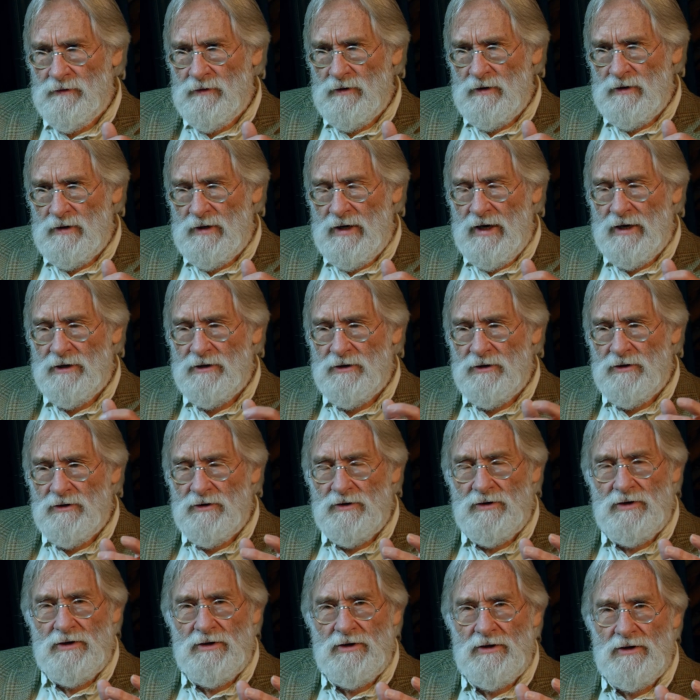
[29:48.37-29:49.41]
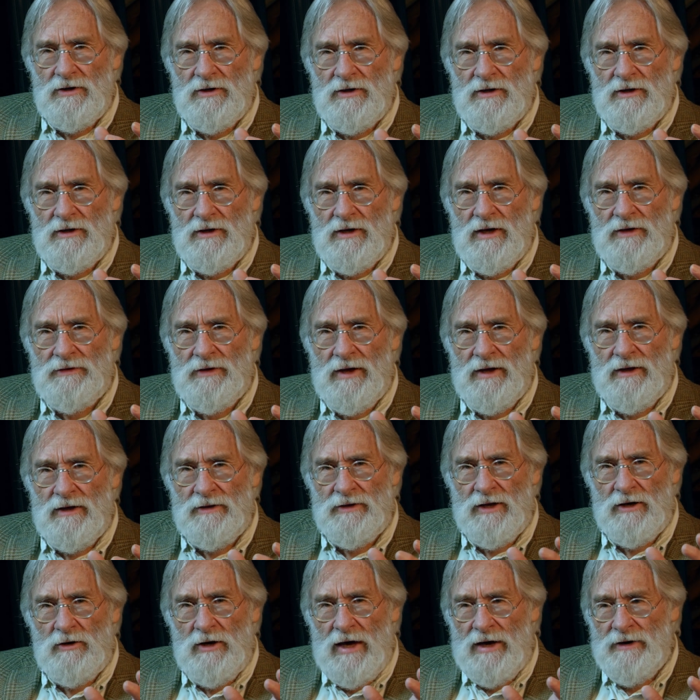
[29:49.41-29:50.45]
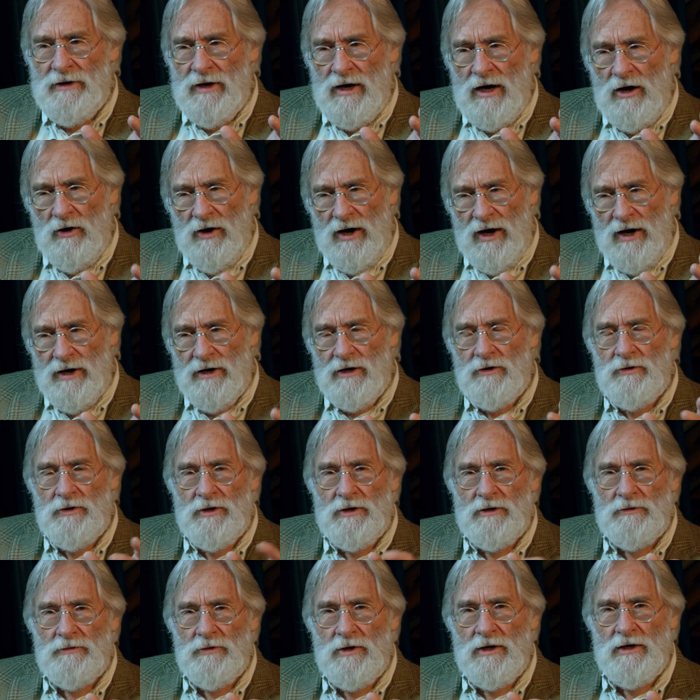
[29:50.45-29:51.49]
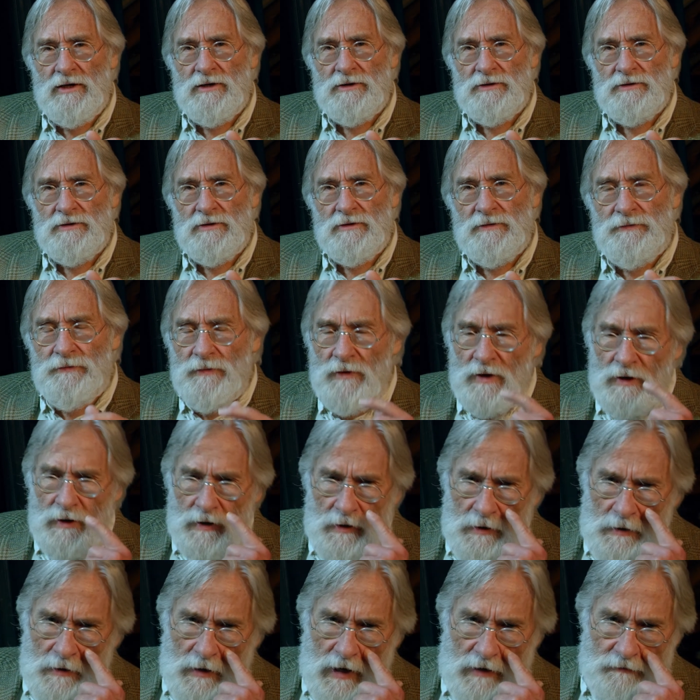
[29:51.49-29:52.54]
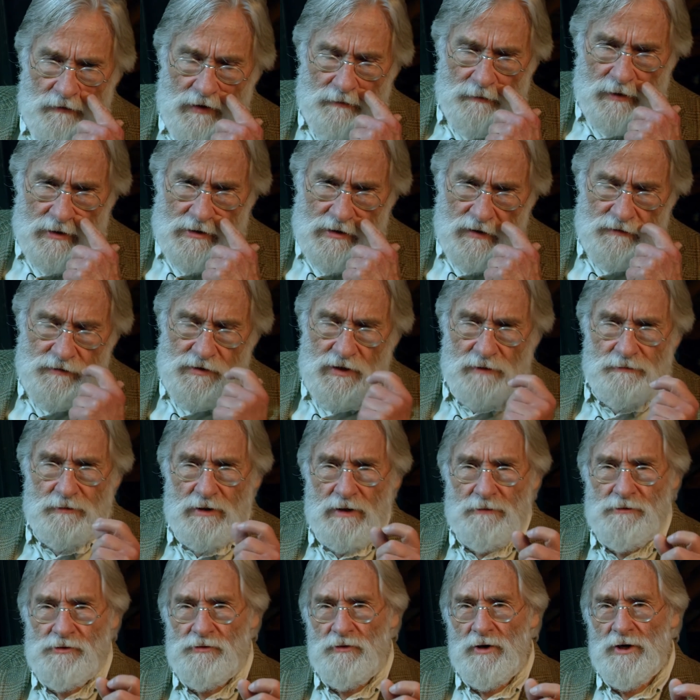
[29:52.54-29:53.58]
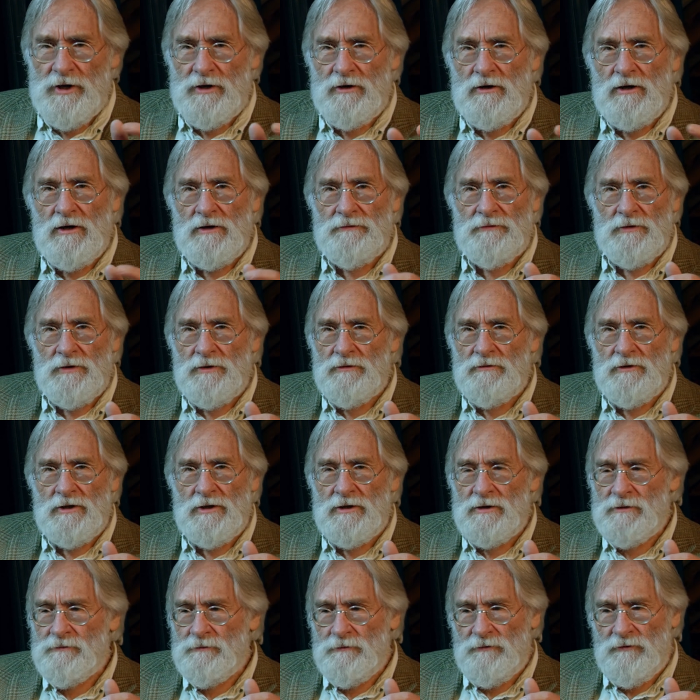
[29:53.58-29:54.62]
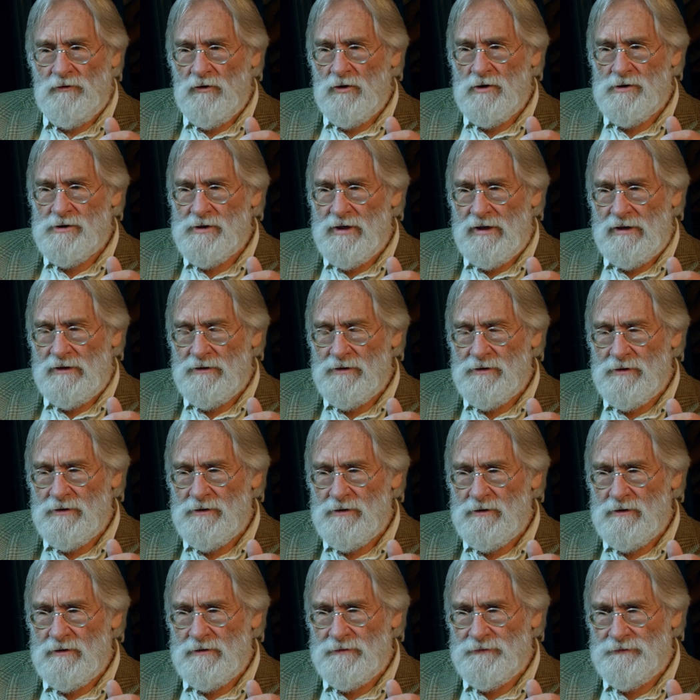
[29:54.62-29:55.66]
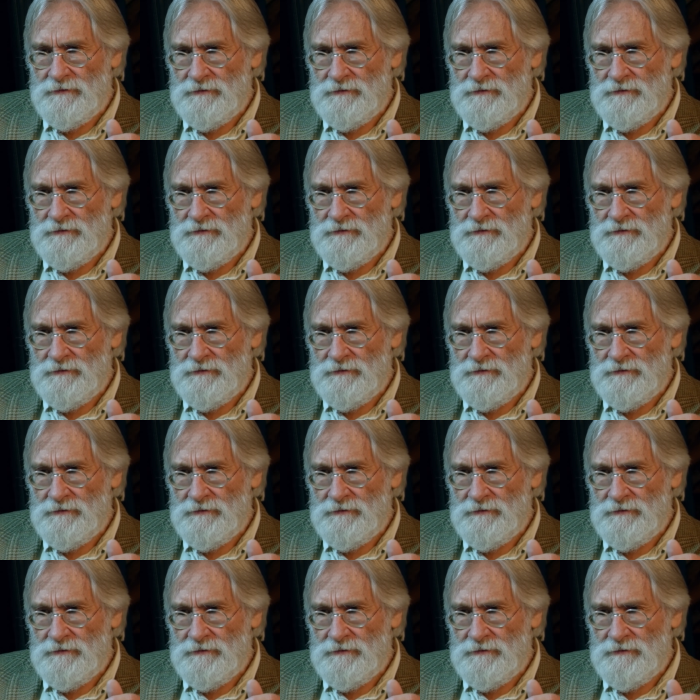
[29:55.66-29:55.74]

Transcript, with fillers: That and that, that and how adequate it was. I find myself sometimes running on for three and four sentences.